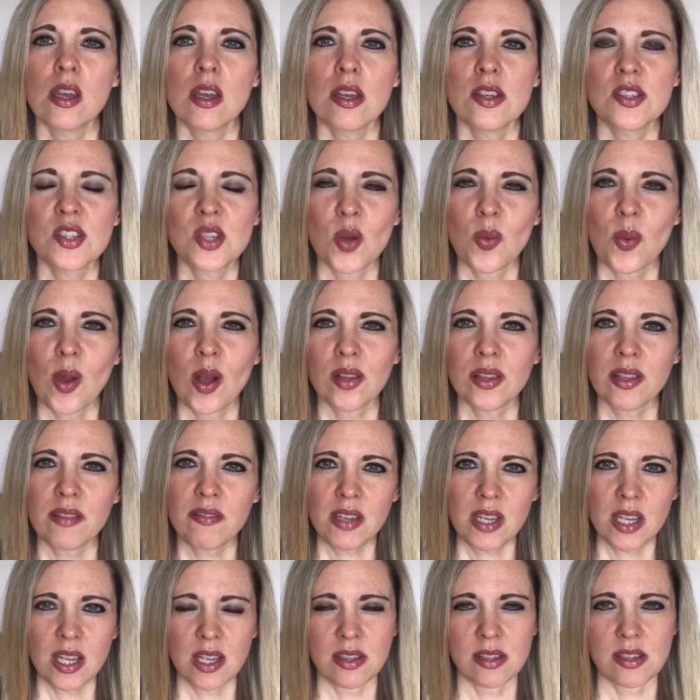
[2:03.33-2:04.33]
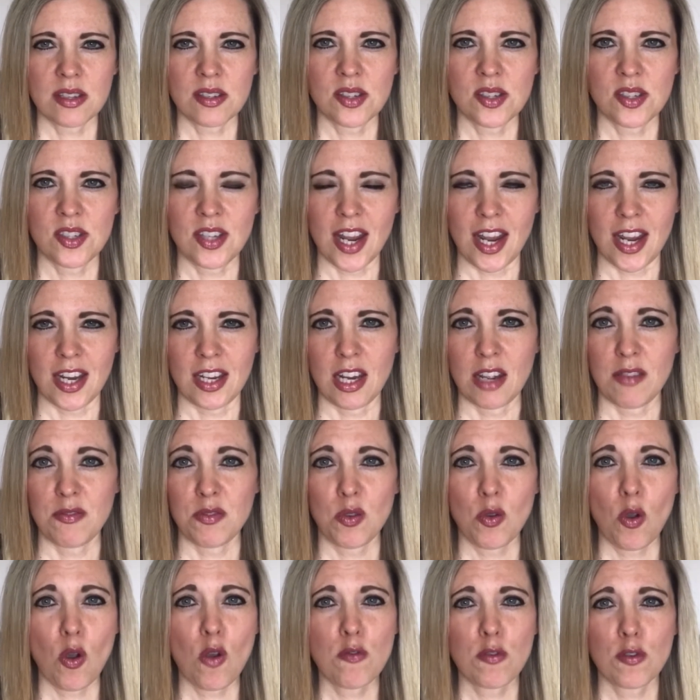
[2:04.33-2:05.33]
So while living in this state, if
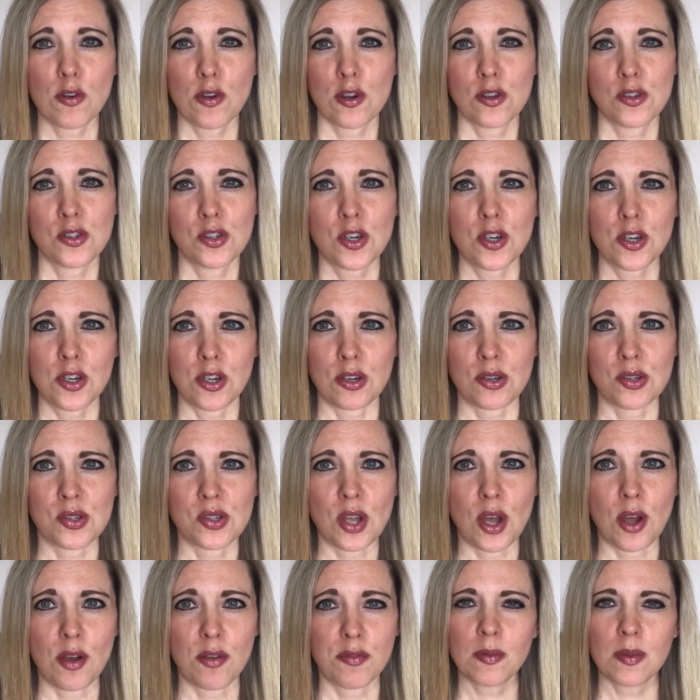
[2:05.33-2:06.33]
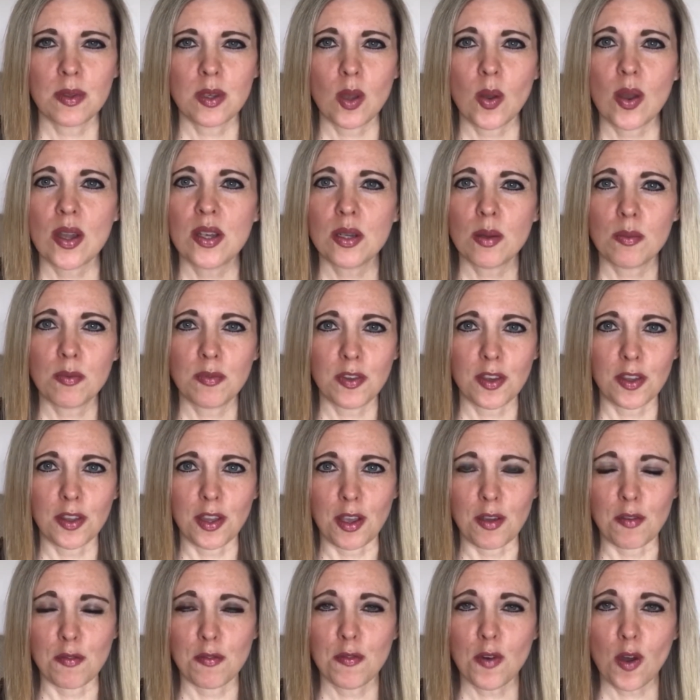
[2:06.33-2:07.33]
you overexert yourself, you end up
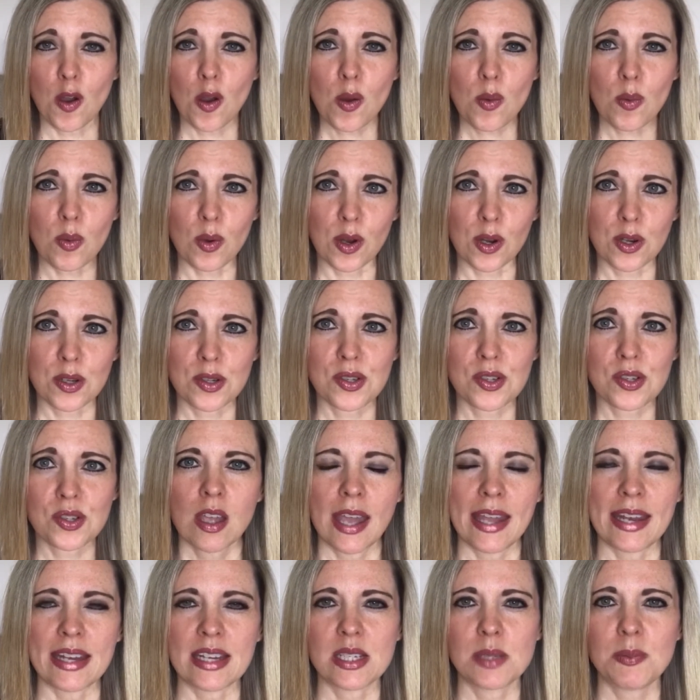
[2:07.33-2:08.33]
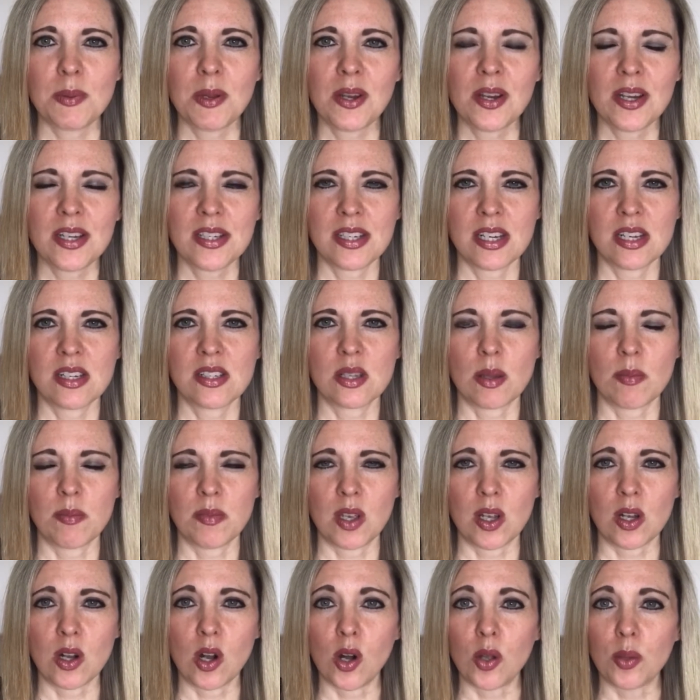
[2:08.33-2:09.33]
feeling far worse and experiencing
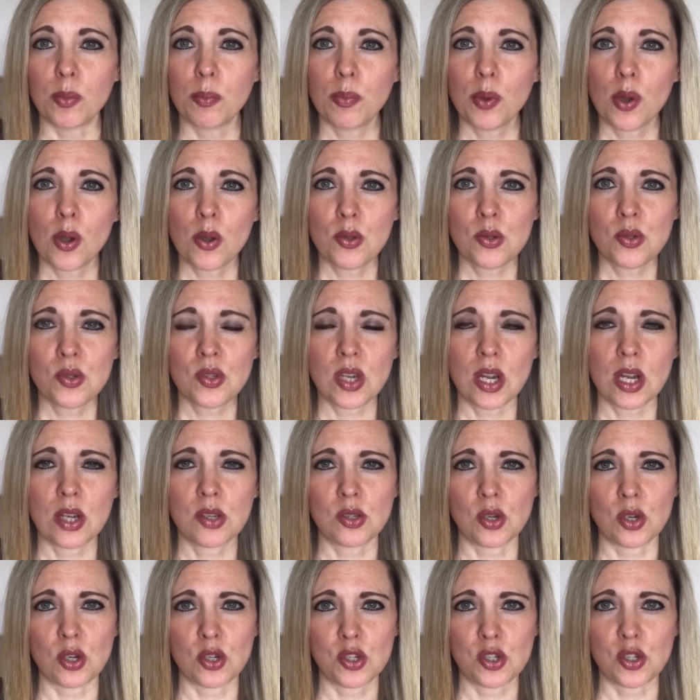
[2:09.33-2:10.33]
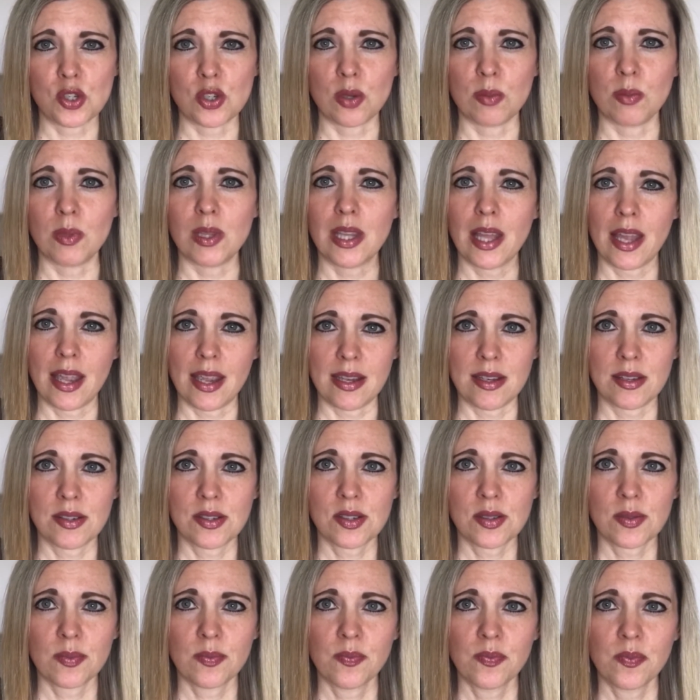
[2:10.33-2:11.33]
something called post-exertional malaise.